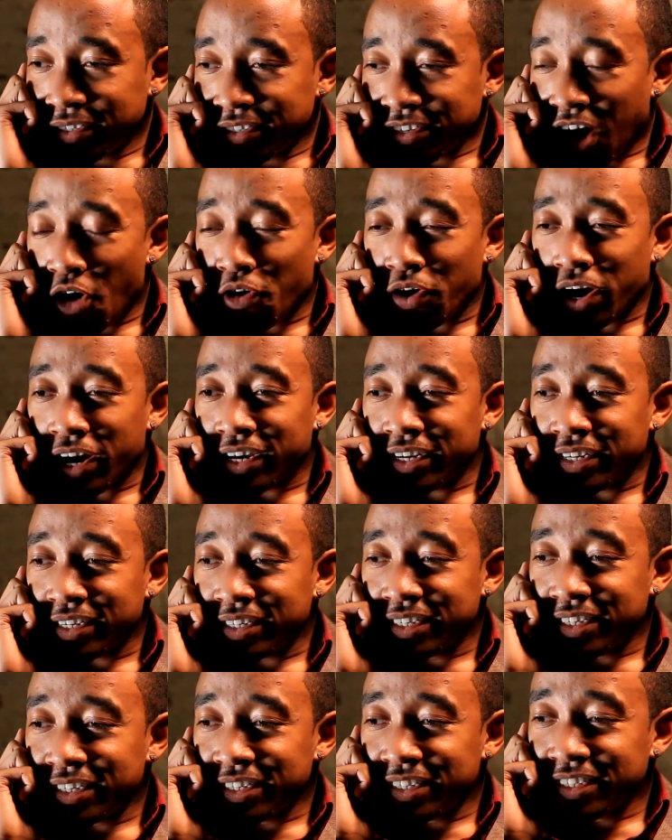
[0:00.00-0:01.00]
All right.
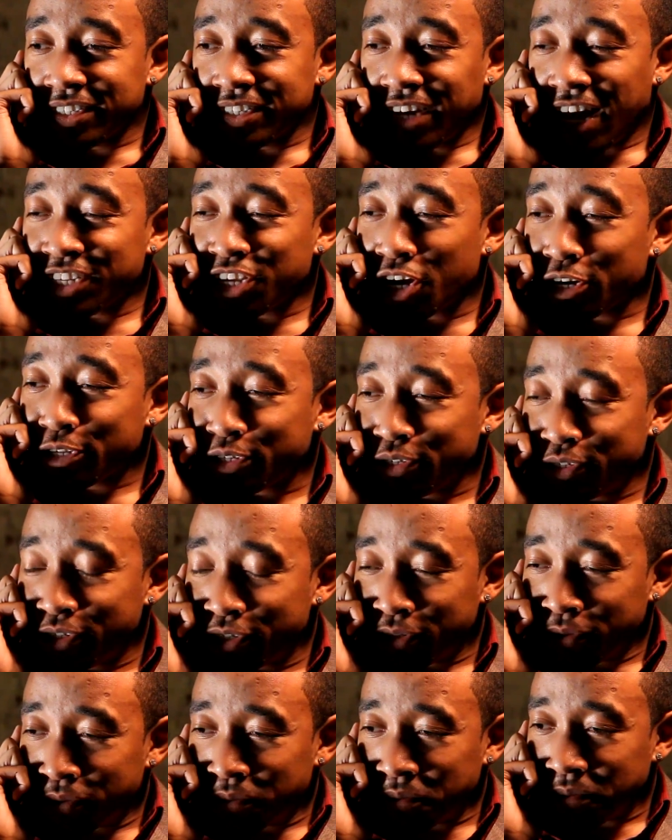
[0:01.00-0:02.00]
I'll talk to you
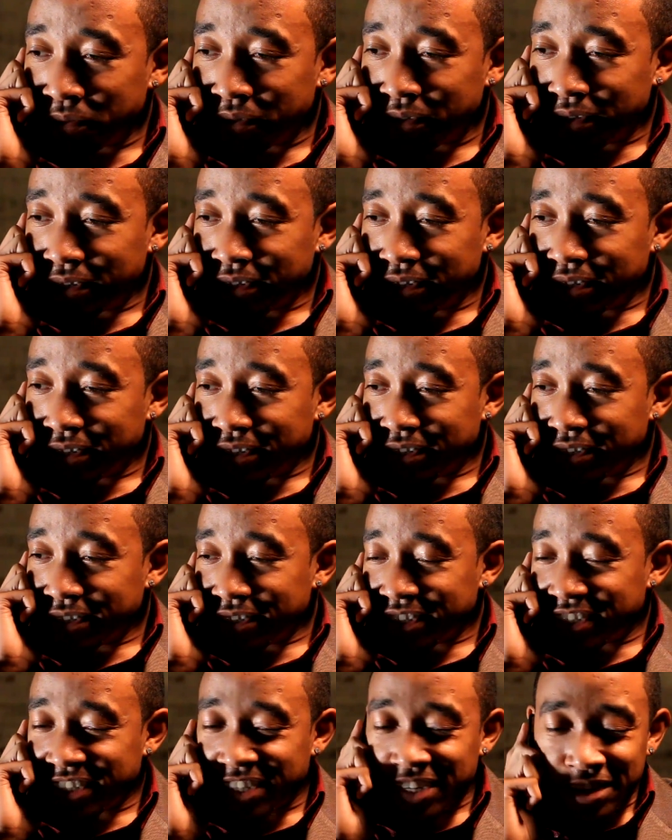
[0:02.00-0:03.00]
soon.
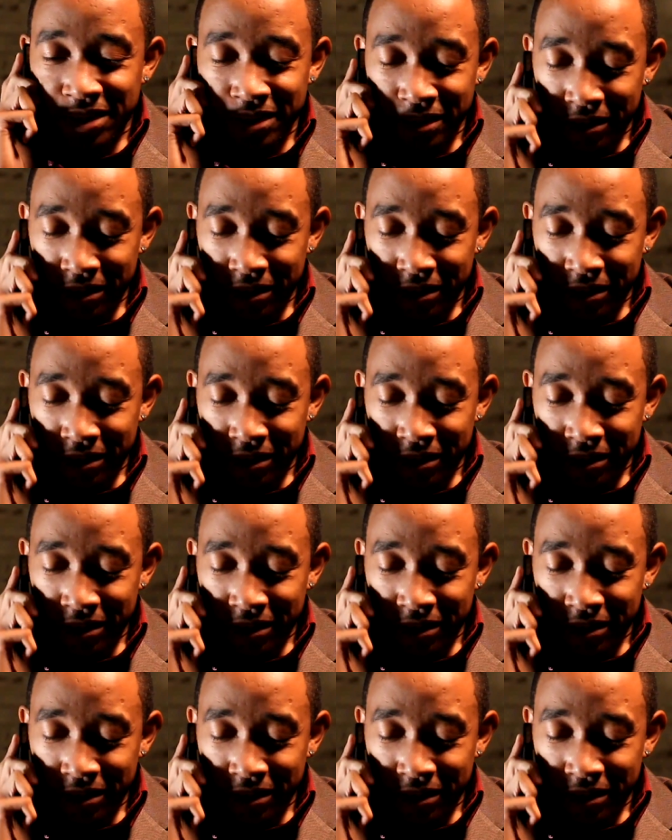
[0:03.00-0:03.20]
See.